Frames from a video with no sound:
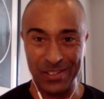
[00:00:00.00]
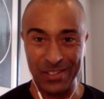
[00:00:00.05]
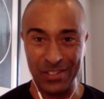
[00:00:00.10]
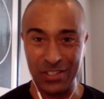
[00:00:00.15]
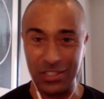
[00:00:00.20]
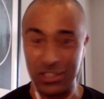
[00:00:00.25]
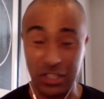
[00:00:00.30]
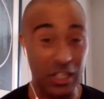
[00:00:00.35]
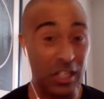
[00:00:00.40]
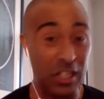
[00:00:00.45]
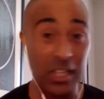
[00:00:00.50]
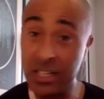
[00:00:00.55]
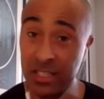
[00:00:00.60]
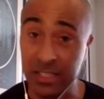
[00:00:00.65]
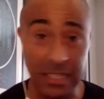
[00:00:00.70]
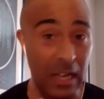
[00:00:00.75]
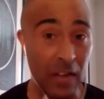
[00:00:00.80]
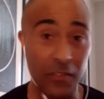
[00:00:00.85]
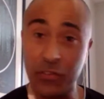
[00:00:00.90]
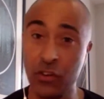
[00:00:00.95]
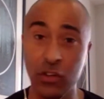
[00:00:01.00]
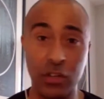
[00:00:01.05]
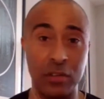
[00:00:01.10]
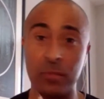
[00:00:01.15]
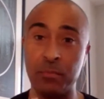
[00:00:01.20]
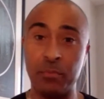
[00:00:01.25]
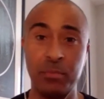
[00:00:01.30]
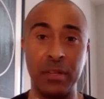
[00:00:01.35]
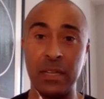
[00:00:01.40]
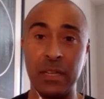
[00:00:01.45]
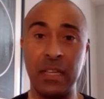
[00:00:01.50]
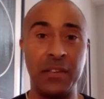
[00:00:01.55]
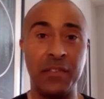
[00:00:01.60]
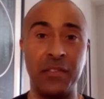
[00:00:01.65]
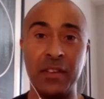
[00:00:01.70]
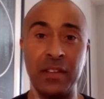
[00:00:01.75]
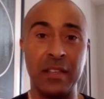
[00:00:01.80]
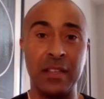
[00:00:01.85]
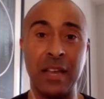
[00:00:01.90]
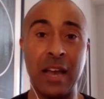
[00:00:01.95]
she herself couldn't believe
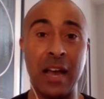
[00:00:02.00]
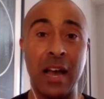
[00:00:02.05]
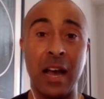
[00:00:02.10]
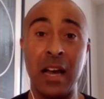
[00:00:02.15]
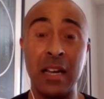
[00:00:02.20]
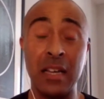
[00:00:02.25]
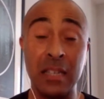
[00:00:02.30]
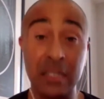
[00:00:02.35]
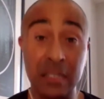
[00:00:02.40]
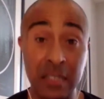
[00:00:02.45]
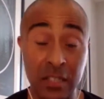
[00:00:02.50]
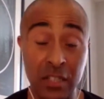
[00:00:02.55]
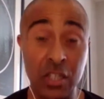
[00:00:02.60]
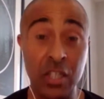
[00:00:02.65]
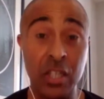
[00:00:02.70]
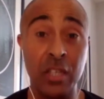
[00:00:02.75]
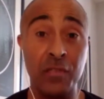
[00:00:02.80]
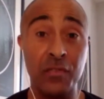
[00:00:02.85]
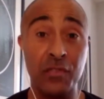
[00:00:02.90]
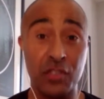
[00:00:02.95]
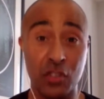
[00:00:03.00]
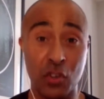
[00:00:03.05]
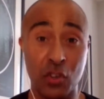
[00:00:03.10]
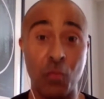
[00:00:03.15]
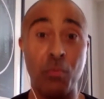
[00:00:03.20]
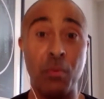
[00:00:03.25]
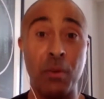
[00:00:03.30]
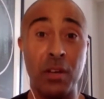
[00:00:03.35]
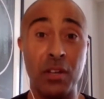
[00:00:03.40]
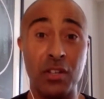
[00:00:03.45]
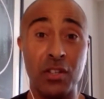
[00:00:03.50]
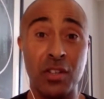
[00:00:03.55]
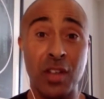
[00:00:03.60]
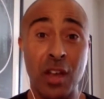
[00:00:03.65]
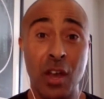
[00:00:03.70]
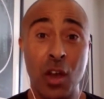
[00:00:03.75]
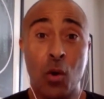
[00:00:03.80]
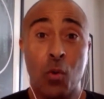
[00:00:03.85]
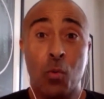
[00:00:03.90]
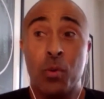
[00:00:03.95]
it, that I had achieved so much
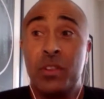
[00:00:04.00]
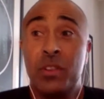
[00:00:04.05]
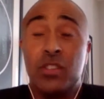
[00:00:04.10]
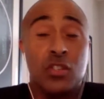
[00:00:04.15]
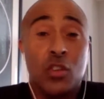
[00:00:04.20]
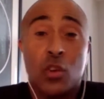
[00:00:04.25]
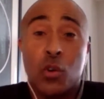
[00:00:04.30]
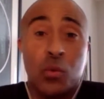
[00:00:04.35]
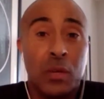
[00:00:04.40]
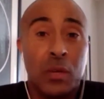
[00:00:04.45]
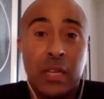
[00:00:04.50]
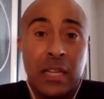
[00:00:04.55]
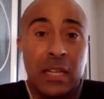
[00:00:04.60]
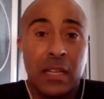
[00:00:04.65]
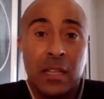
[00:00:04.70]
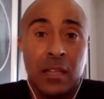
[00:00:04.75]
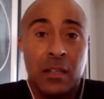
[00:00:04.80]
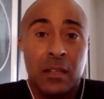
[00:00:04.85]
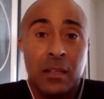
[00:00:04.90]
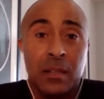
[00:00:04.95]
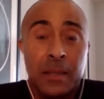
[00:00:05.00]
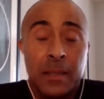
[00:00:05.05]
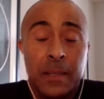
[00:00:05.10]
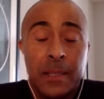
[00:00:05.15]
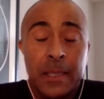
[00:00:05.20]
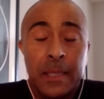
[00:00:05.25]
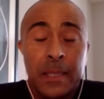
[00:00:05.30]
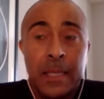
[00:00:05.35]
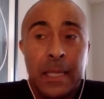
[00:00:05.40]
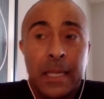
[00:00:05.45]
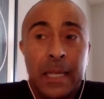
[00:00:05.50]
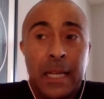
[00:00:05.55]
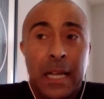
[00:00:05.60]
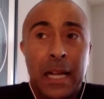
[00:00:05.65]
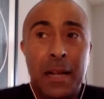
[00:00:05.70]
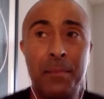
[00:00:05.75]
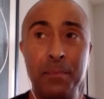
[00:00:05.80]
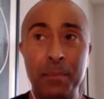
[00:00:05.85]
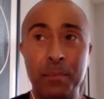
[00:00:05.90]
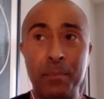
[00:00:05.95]
with so little.
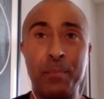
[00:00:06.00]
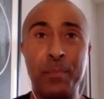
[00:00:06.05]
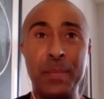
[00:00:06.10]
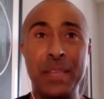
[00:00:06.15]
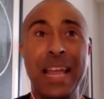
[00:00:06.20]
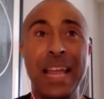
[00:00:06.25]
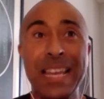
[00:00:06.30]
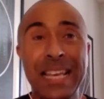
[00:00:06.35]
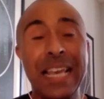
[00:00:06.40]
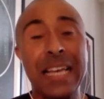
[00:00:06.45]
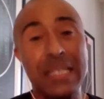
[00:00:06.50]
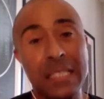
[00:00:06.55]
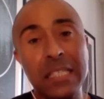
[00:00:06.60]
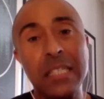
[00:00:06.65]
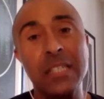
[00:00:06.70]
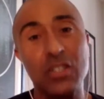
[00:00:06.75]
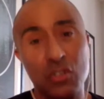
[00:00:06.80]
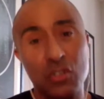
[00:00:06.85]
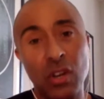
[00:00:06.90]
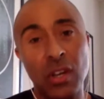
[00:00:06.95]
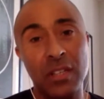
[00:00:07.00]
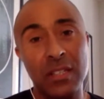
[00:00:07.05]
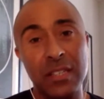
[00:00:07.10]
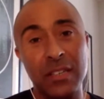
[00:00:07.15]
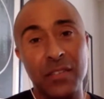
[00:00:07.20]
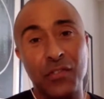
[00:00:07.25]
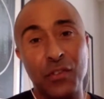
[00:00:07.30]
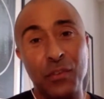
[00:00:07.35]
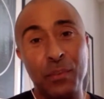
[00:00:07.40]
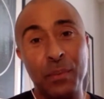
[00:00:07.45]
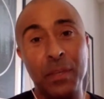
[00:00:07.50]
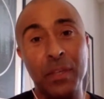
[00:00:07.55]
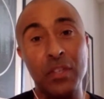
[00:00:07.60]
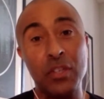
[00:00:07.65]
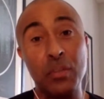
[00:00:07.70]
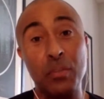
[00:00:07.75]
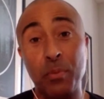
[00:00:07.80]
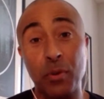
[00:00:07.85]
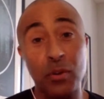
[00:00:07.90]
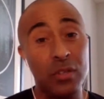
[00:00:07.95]
But then it gets destructive because your
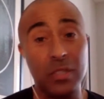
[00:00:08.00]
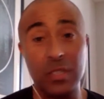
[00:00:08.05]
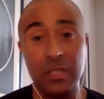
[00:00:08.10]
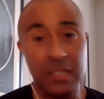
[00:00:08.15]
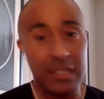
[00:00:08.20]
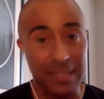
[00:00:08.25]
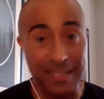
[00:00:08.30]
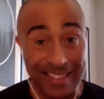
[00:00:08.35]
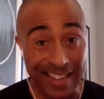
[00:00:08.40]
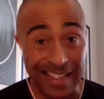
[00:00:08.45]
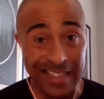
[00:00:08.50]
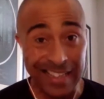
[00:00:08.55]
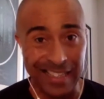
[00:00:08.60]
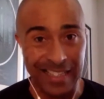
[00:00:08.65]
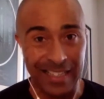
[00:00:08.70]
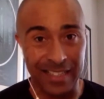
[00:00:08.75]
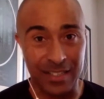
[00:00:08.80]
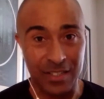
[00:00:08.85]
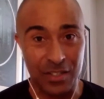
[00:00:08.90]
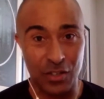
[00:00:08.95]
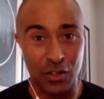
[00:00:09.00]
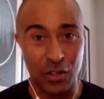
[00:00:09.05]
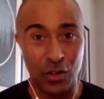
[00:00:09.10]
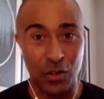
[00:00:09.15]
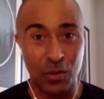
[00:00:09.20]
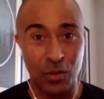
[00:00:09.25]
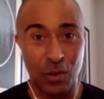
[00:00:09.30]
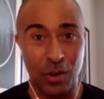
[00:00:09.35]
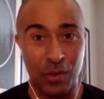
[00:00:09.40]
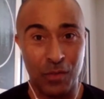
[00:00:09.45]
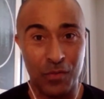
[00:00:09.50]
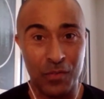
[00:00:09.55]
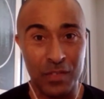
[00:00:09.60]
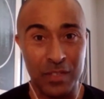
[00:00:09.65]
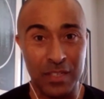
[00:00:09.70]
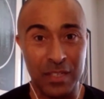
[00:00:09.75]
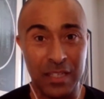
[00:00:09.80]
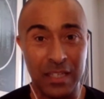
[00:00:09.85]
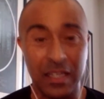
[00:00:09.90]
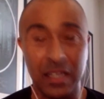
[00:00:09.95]
body doesn't like it, you know,
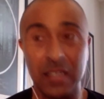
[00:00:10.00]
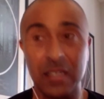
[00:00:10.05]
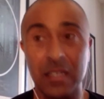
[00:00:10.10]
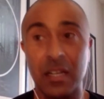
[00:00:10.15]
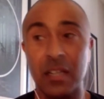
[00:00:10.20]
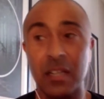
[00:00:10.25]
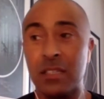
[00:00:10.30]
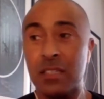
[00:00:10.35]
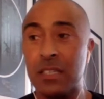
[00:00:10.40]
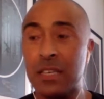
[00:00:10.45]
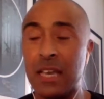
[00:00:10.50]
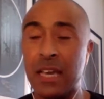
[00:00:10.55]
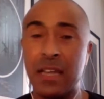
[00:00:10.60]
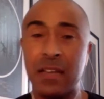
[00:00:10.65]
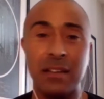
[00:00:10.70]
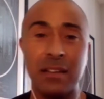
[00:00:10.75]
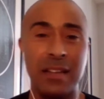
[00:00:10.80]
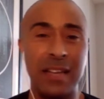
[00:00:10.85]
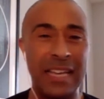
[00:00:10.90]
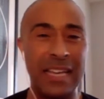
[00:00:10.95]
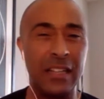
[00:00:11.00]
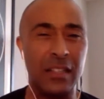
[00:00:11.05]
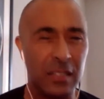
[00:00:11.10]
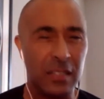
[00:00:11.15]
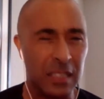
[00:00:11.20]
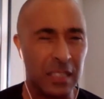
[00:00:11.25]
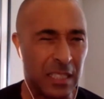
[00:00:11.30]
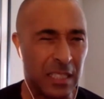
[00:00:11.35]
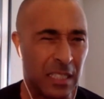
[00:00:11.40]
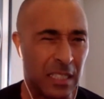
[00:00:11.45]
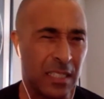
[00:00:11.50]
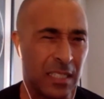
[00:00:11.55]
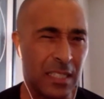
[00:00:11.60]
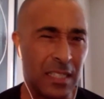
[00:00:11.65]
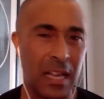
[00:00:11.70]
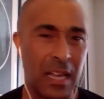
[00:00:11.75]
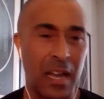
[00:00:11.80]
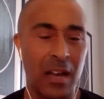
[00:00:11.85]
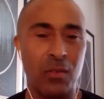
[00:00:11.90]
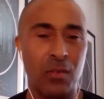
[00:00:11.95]
obviously. And I started to get illnesses
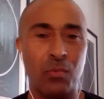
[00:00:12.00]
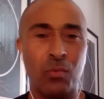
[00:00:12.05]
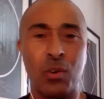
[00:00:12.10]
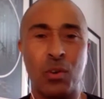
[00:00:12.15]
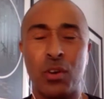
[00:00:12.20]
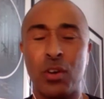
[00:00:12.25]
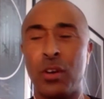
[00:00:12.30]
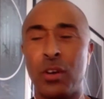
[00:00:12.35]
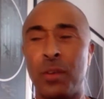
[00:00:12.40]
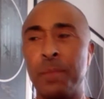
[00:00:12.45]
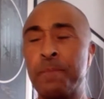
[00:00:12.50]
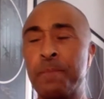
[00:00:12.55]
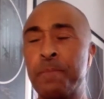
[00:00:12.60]
that were